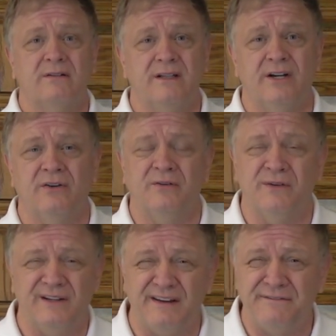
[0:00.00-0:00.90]
You
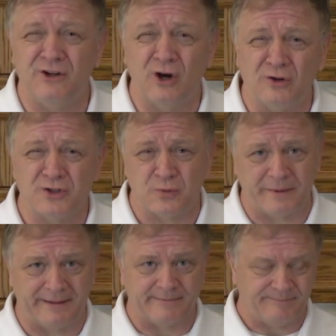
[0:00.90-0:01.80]
know, if you go
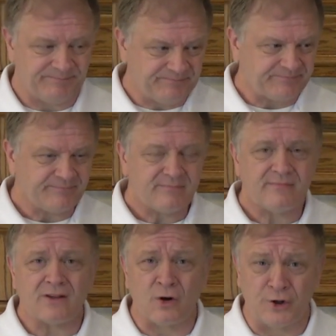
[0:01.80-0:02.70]
swimming
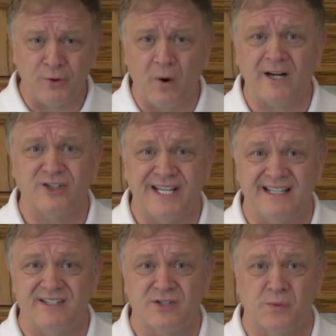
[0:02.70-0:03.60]
or you watch
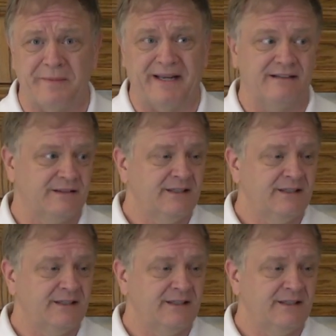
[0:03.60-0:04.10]
kids swimming,